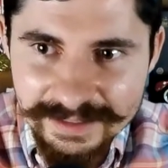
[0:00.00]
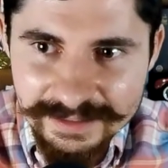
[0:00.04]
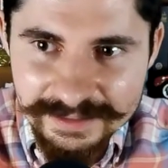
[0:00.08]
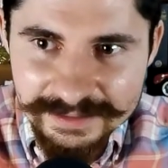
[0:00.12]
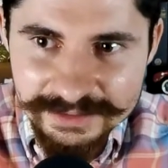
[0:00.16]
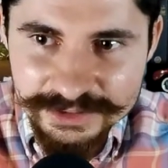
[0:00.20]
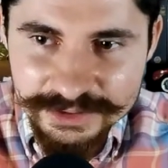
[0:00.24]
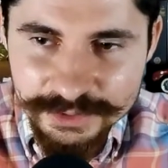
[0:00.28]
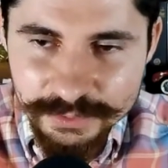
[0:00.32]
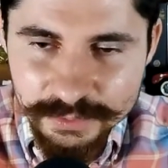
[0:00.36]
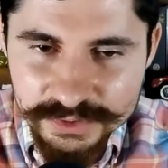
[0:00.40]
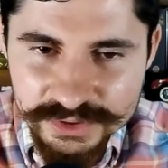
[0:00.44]

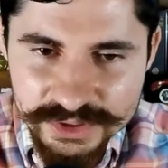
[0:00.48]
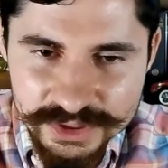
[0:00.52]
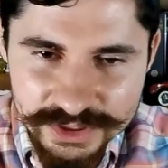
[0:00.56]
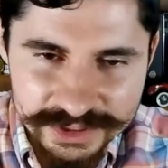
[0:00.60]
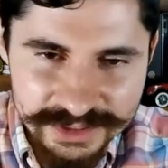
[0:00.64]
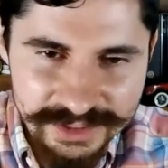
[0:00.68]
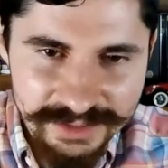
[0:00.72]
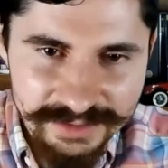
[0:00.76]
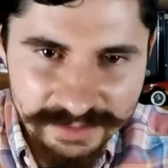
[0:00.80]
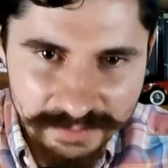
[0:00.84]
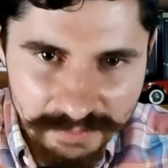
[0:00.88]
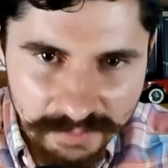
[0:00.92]
She was just
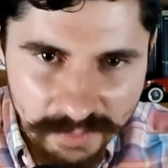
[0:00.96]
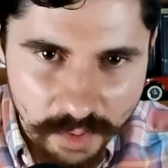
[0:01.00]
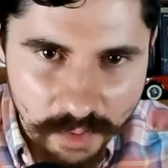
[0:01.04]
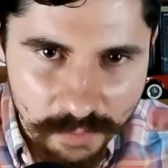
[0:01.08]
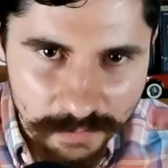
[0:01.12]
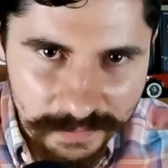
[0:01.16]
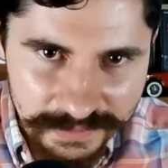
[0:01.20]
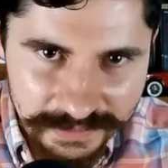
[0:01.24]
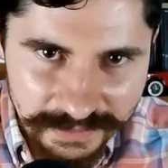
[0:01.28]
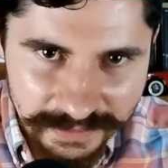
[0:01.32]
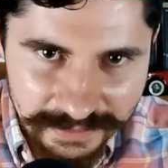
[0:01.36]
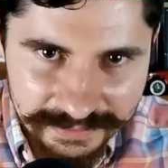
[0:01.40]
in the
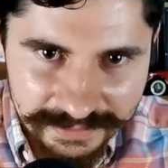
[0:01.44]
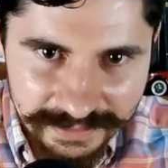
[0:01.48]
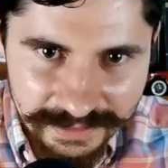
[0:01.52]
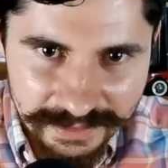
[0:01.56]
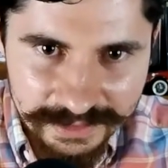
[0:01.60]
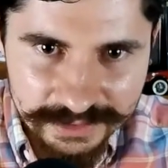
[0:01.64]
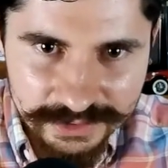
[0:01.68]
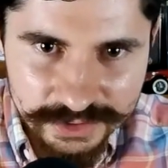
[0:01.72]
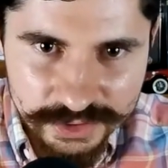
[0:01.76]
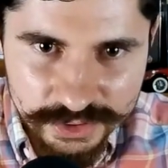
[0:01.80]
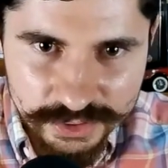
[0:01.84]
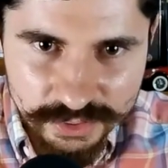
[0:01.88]
moment, I think,
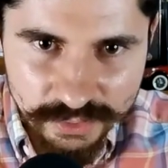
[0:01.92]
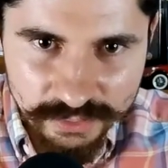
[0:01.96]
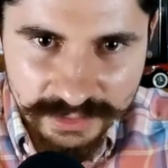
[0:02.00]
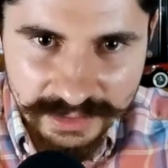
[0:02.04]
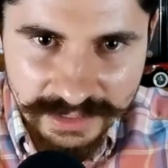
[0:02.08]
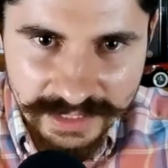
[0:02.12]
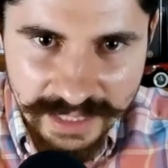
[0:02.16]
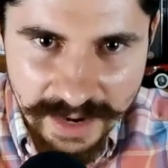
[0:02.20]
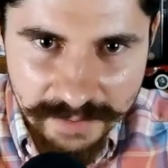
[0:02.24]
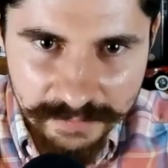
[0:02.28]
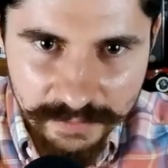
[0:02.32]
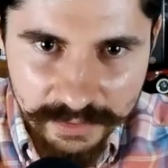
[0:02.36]
and she saw the
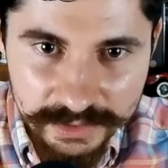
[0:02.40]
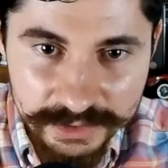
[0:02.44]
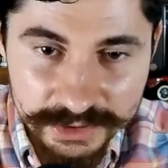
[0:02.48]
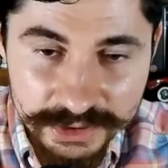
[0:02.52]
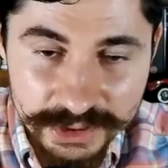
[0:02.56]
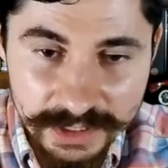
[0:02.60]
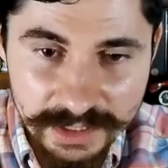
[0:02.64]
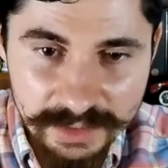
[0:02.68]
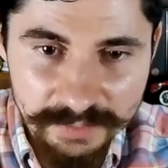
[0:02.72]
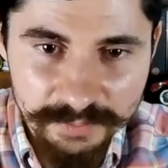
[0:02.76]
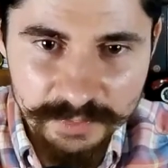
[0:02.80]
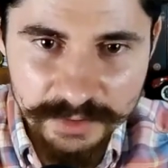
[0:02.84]
camera and she
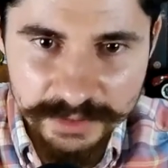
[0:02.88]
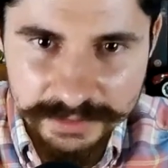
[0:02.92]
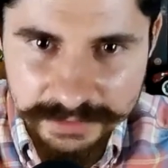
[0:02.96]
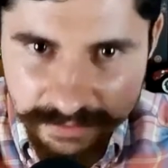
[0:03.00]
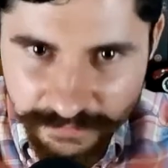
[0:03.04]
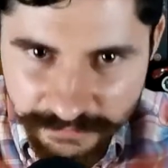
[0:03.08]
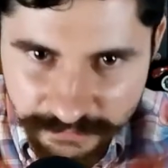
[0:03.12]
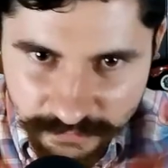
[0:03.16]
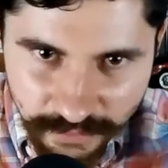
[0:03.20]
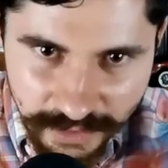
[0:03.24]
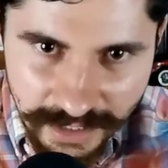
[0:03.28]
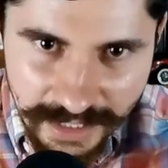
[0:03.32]
completely
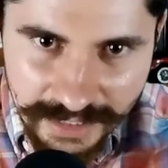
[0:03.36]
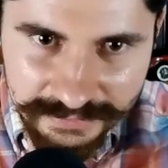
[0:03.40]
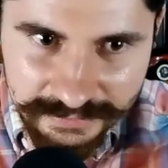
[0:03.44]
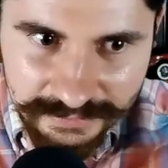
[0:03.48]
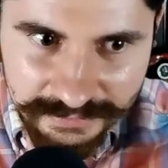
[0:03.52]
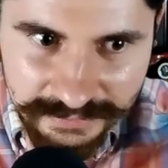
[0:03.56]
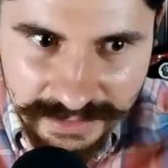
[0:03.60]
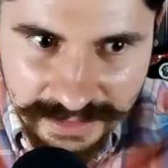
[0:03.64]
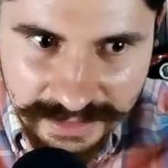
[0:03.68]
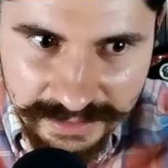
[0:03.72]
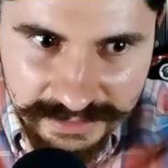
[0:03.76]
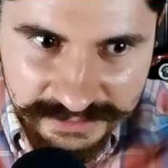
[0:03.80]
forgot that
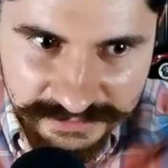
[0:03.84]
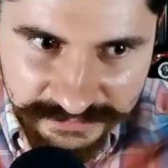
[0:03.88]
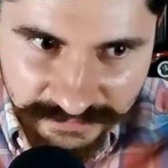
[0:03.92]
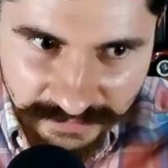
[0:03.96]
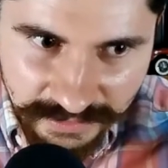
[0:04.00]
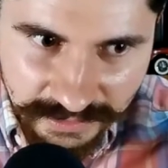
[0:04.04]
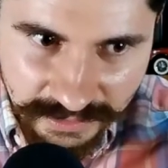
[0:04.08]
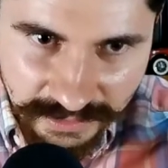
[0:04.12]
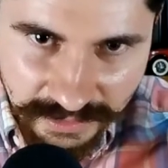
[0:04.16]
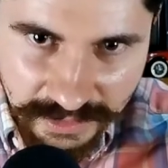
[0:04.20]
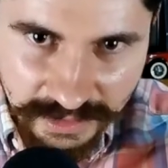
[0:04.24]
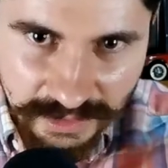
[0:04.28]
there is
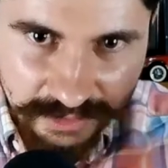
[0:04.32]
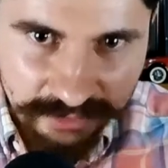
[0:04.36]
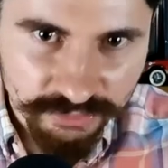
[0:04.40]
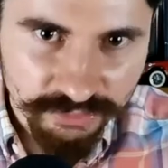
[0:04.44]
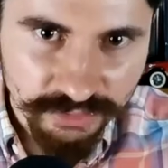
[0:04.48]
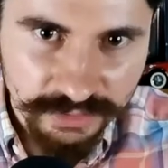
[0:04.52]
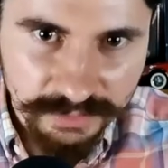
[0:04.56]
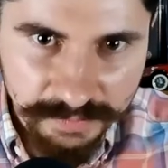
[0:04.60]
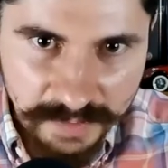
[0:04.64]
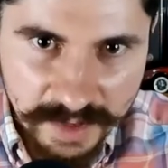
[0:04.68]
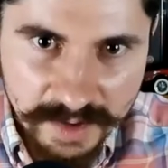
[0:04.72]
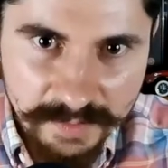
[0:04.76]
fucking
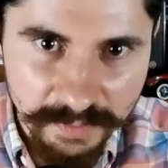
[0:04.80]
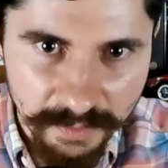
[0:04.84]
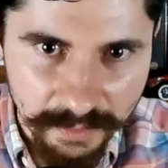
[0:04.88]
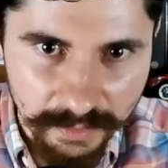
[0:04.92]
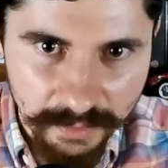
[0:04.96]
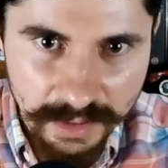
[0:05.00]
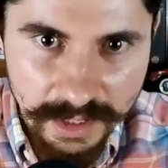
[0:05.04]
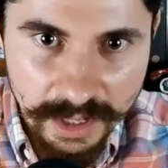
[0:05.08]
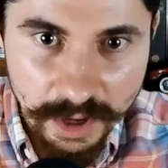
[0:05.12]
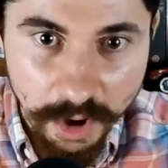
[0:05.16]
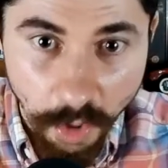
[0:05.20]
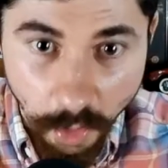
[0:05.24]
100 people
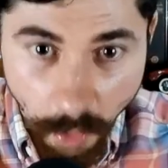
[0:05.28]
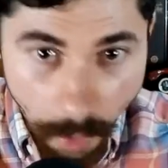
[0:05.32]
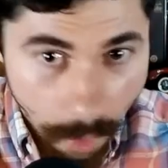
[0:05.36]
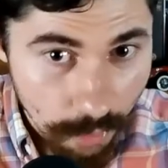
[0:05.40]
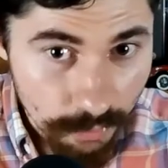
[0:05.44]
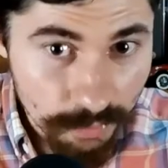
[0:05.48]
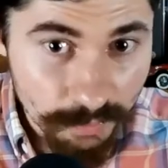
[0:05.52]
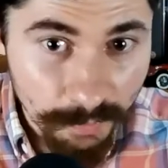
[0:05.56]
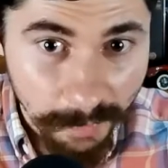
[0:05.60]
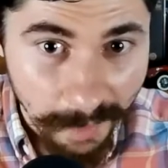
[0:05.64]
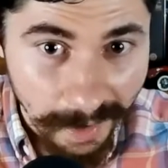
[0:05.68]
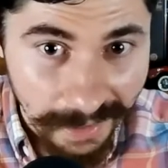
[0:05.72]

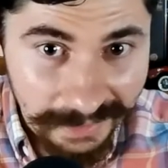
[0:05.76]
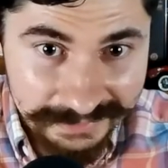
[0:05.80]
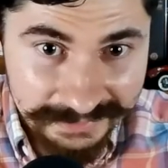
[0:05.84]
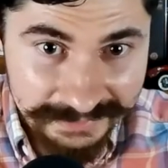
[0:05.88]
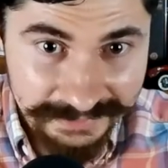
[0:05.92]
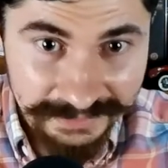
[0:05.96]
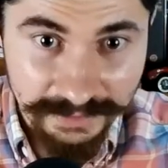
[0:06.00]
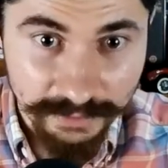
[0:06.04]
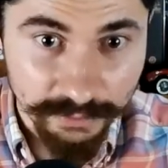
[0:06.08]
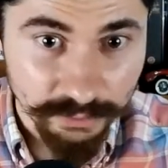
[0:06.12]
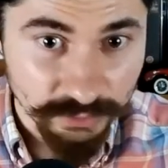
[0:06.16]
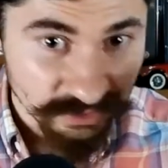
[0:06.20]
on
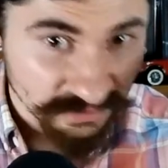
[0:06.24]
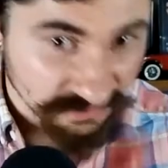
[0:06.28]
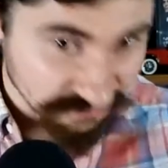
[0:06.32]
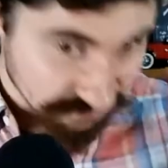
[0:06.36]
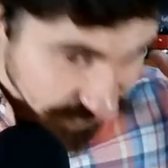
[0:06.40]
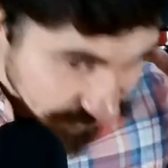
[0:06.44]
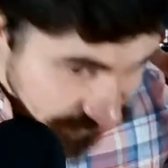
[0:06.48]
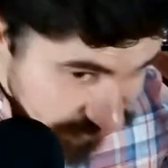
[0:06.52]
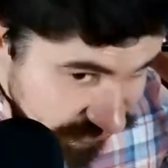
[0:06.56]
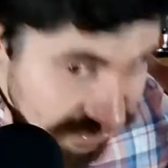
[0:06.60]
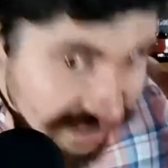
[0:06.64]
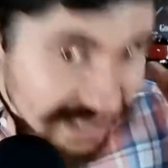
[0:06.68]
bicycles
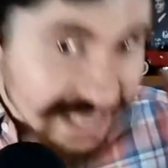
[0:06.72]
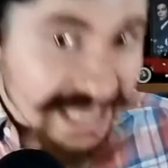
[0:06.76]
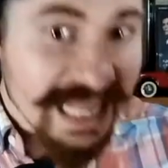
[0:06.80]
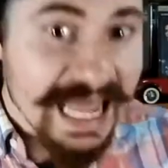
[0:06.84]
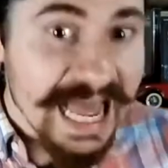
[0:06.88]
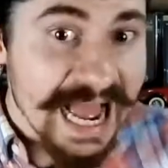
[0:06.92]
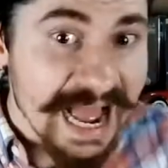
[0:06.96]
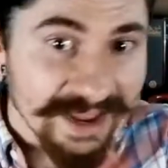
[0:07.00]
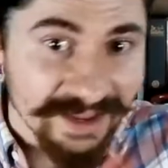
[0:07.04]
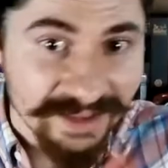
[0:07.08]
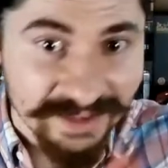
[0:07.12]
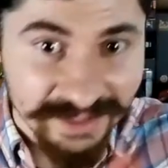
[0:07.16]

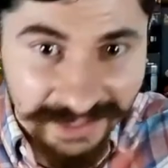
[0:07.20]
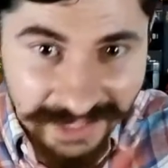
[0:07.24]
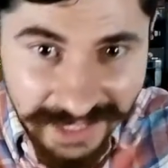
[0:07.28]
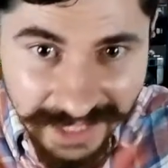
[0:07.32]
flying